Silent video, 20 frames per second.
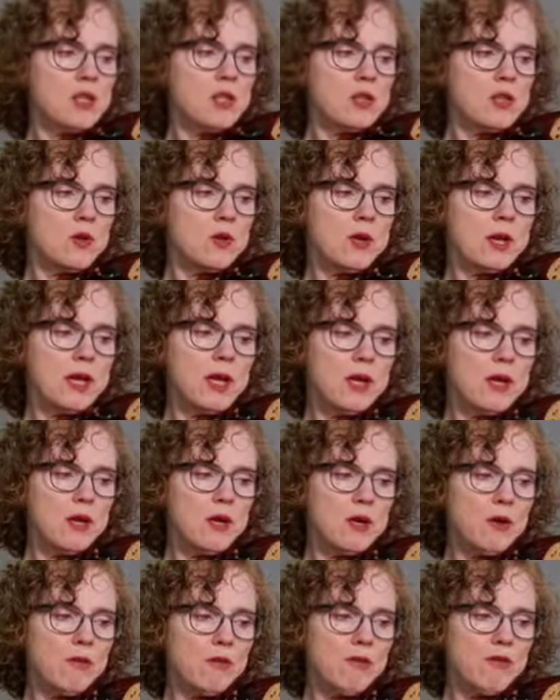So
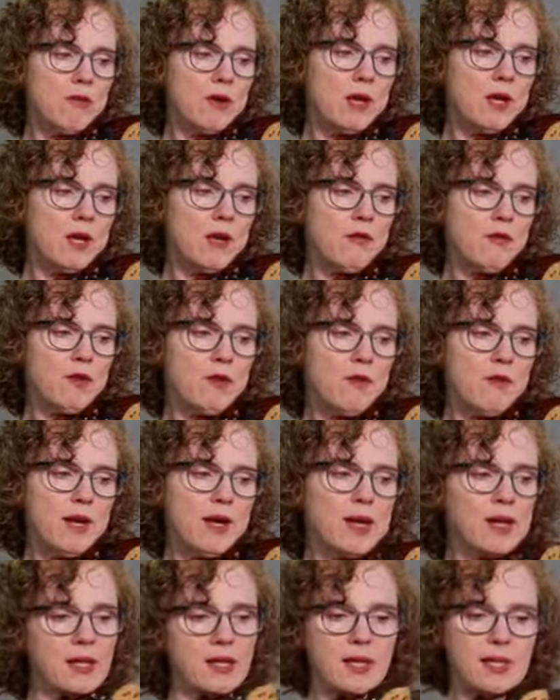if your
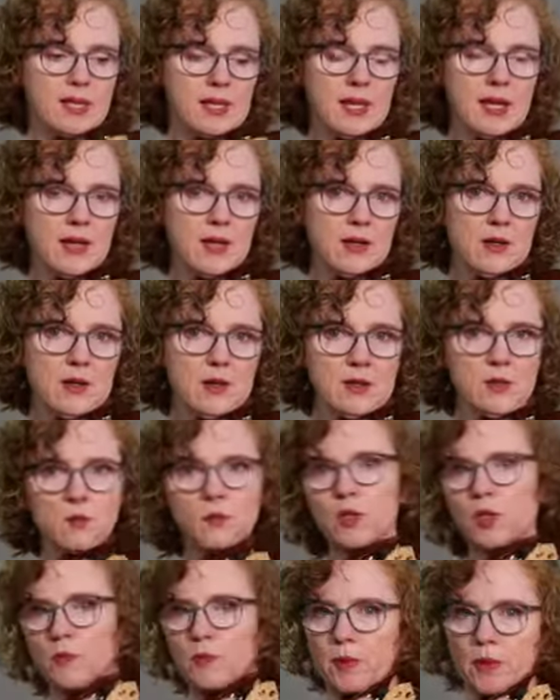violin is here,
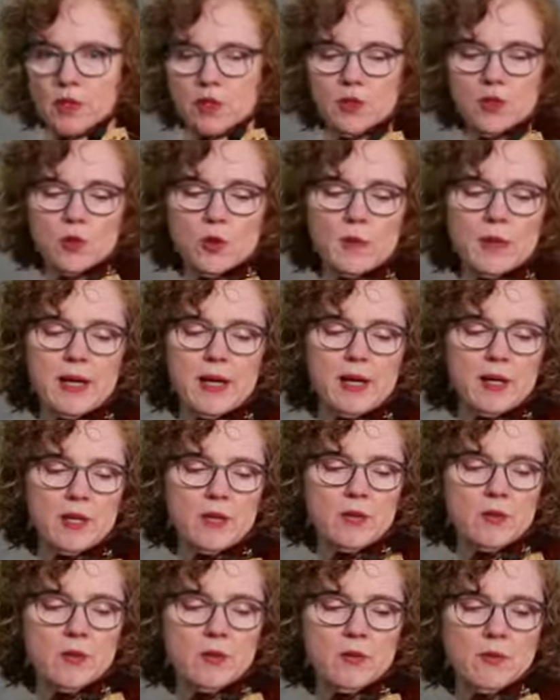when you put the shoulder pad on,
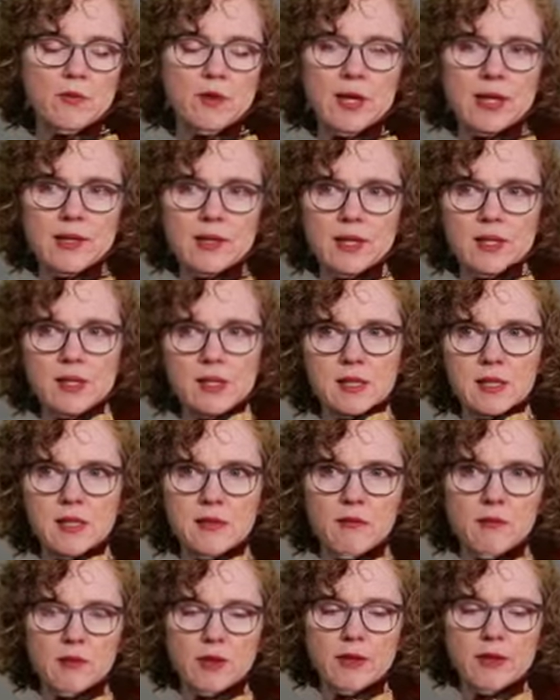your violin is
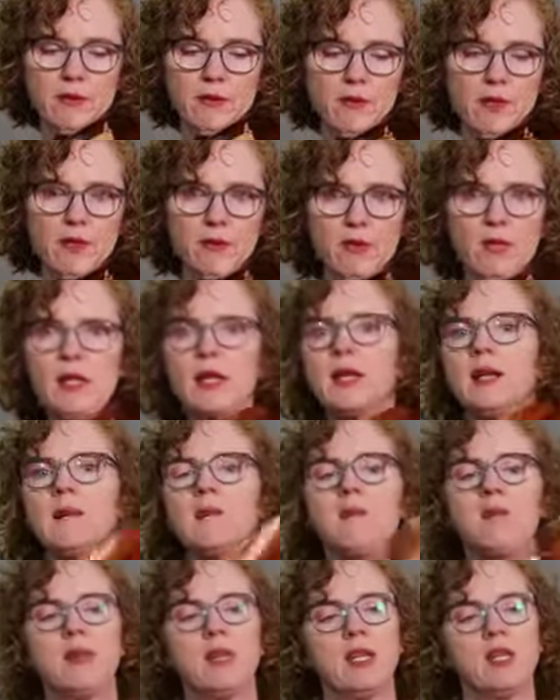in front of you,
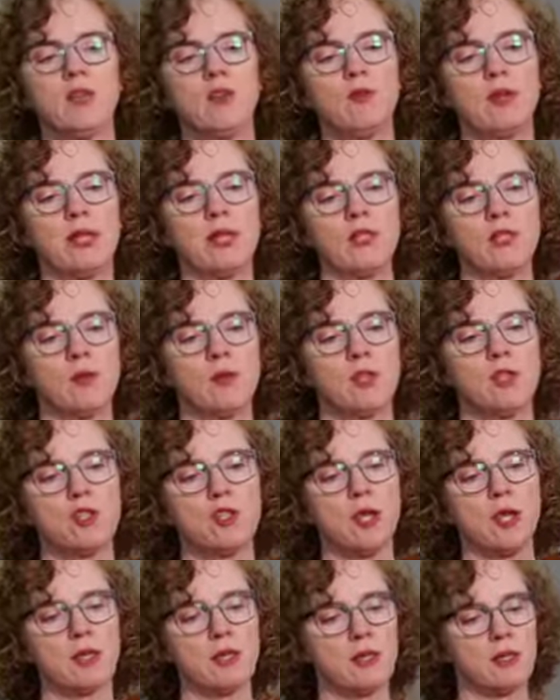then you need to
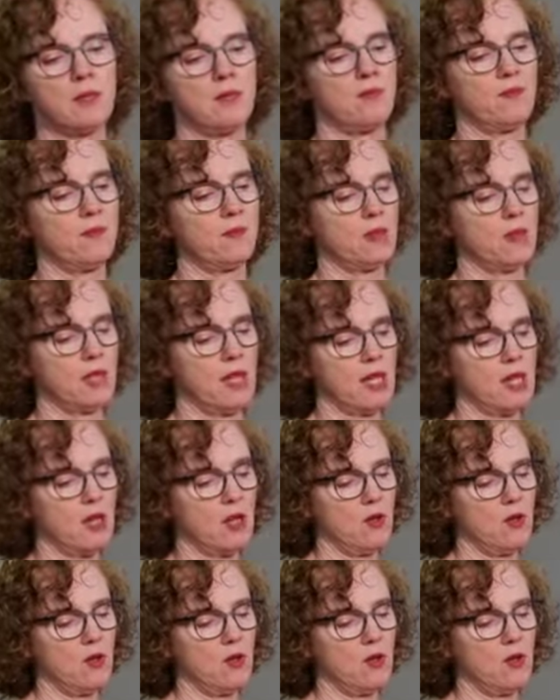adjust, okay?